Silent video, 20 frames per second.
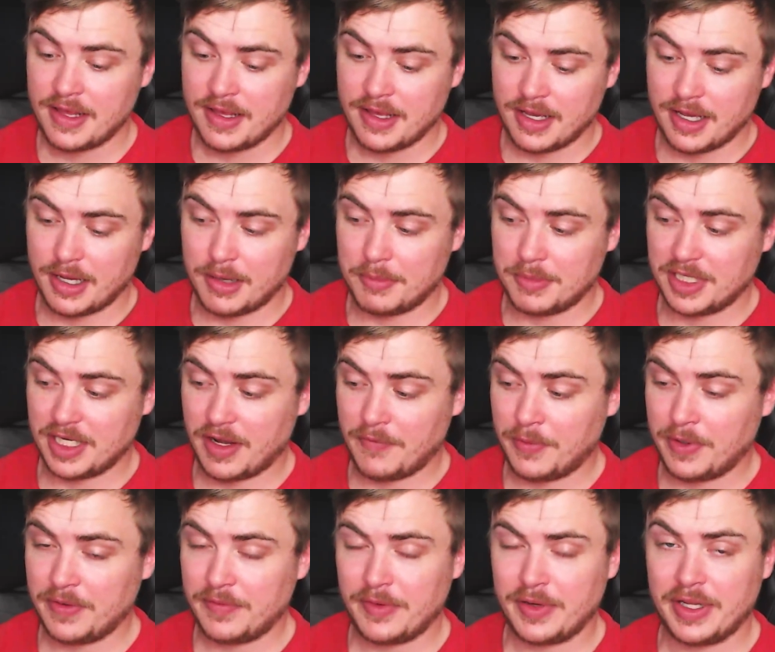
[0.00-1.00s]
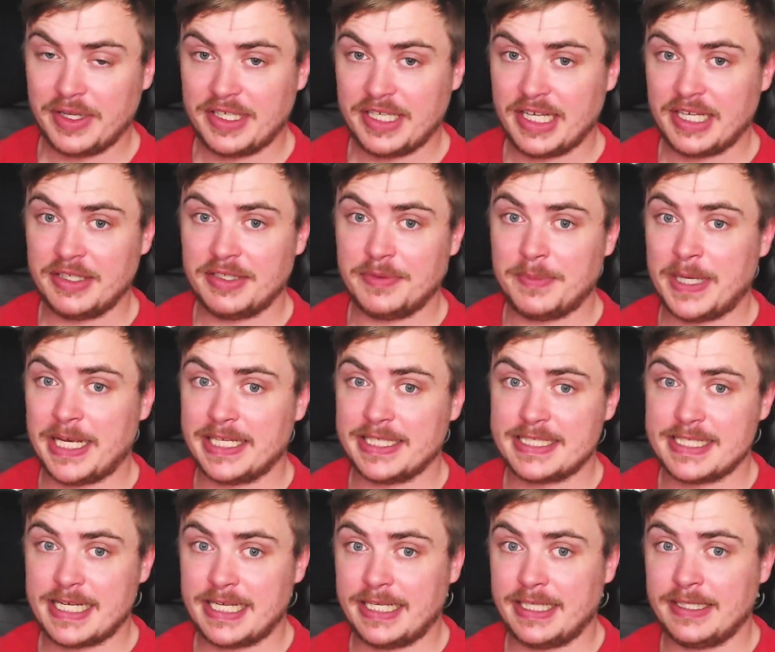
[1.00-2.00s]
But I've whittled it down to about
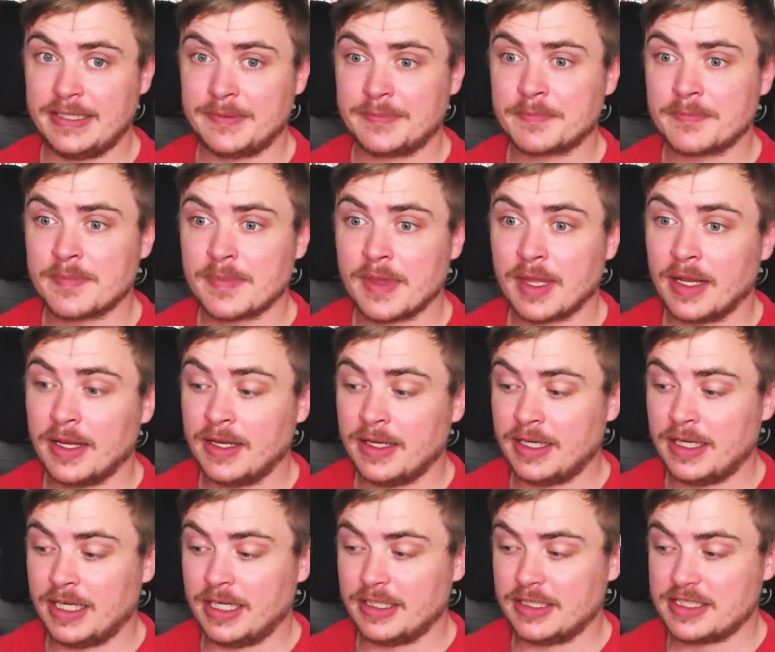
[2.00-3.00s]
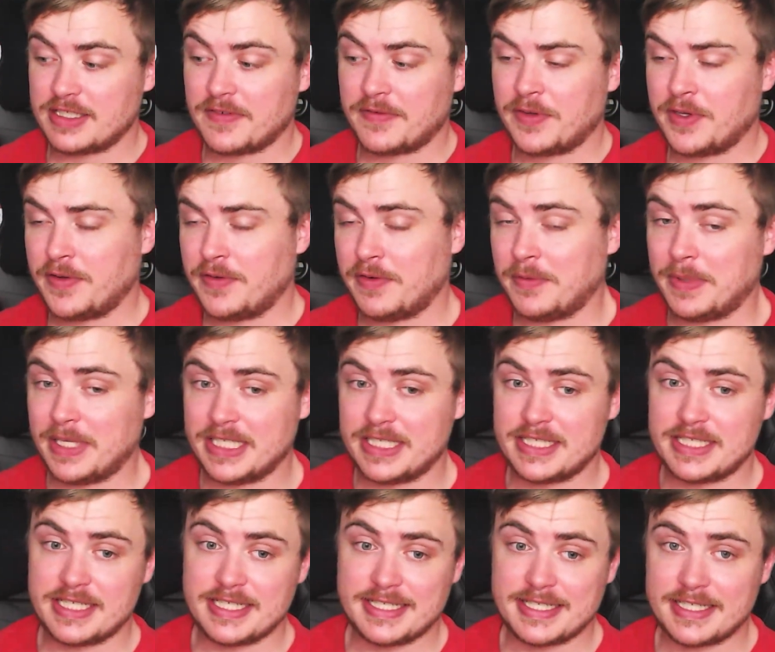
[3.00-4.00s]
10. There's a few from each
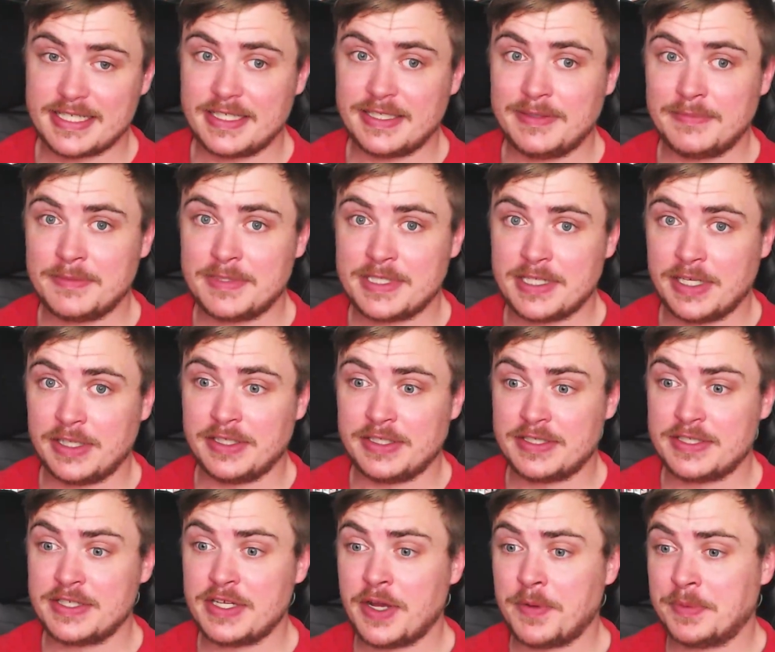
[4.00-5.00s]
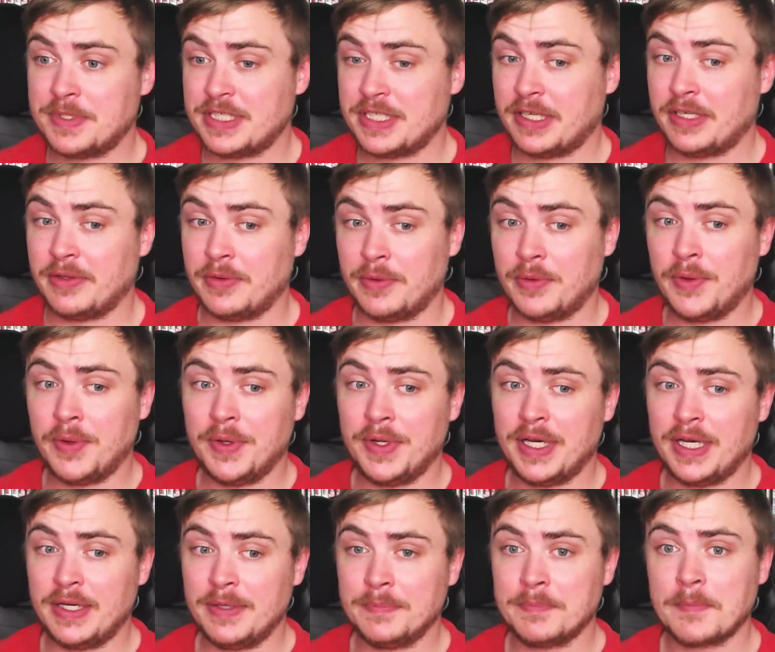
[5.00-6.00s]
system, so there's no particular
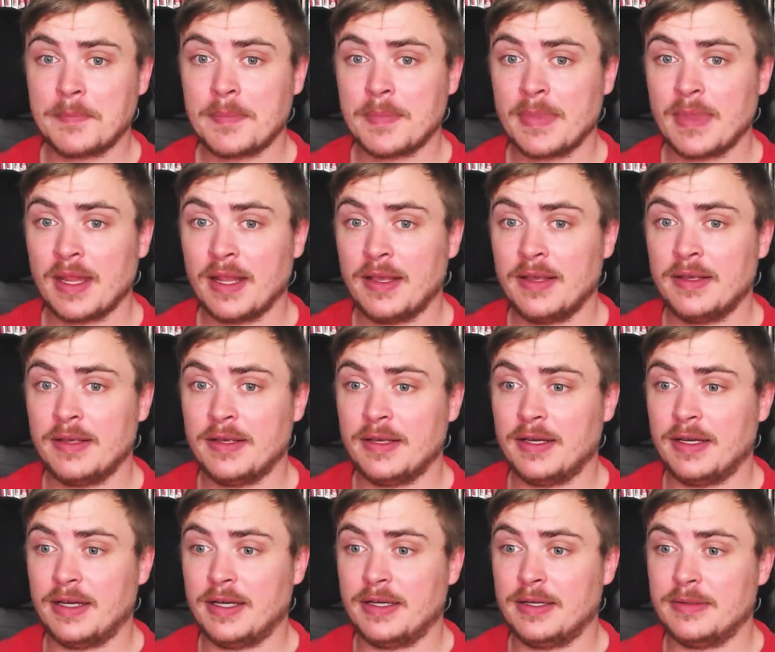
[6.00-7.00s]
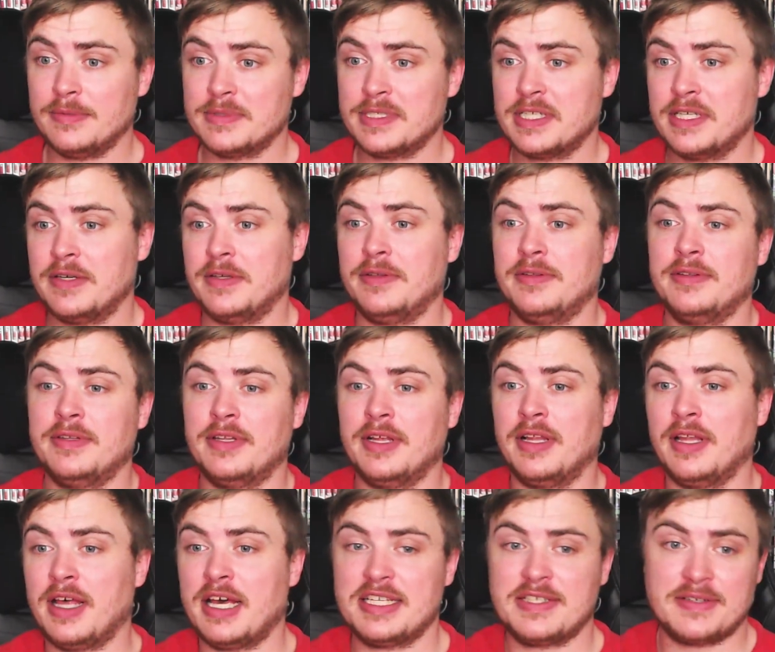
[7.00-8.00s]
order. So the
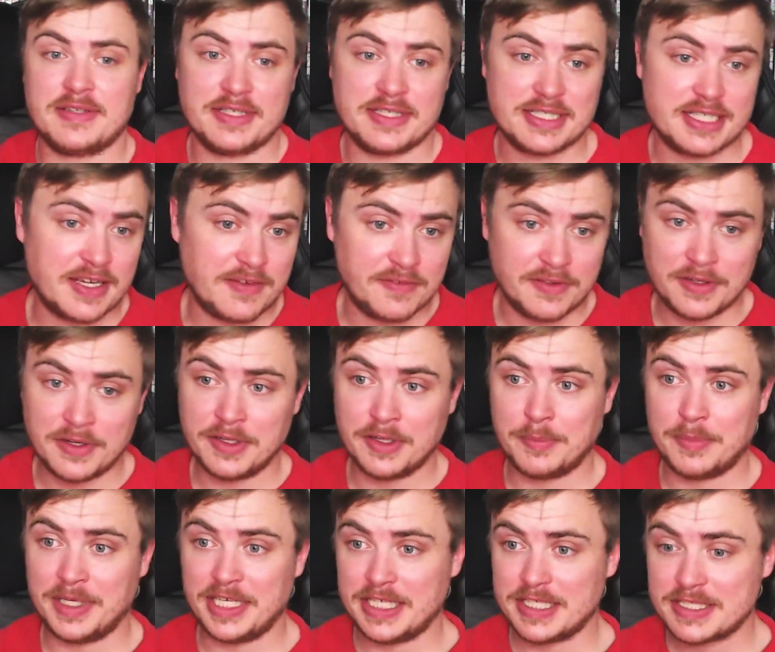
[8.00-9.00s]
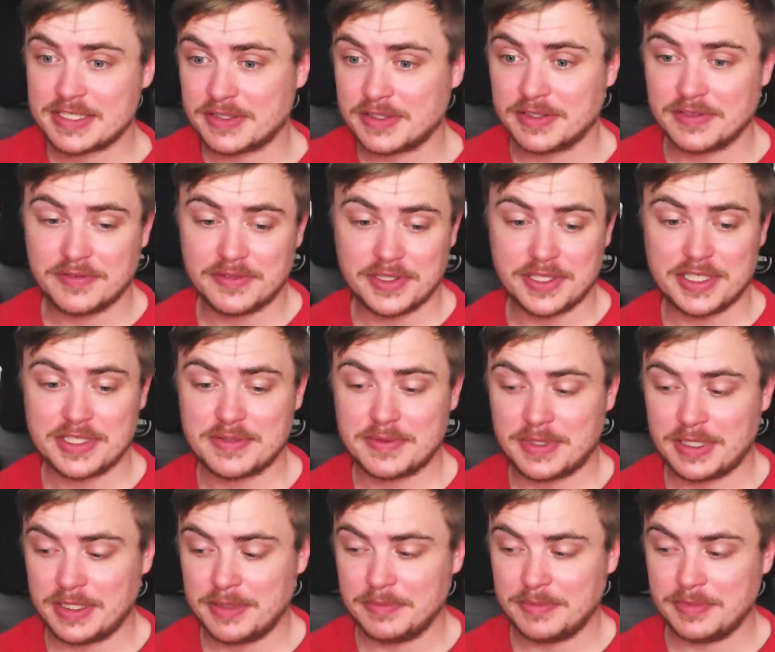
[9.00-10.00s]
last one's definitely not the best, or the first
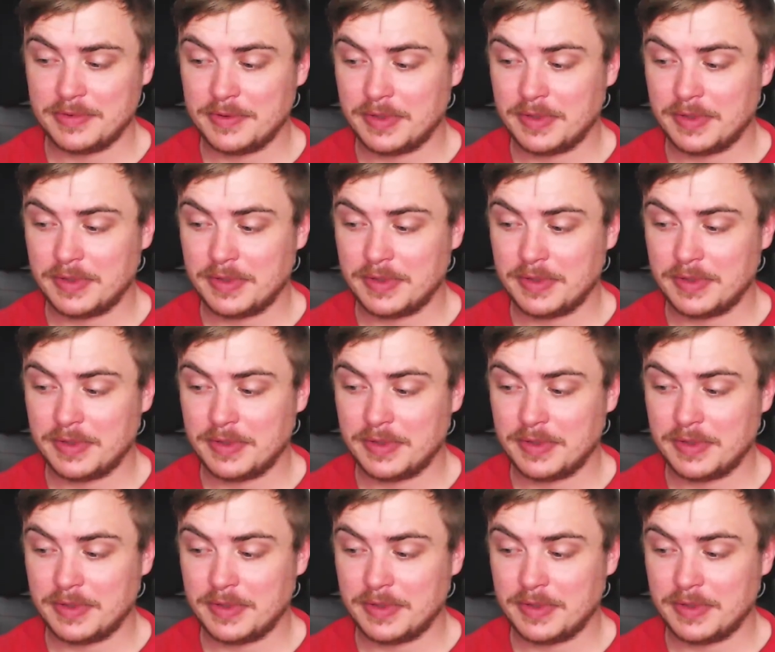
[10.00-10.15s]
one.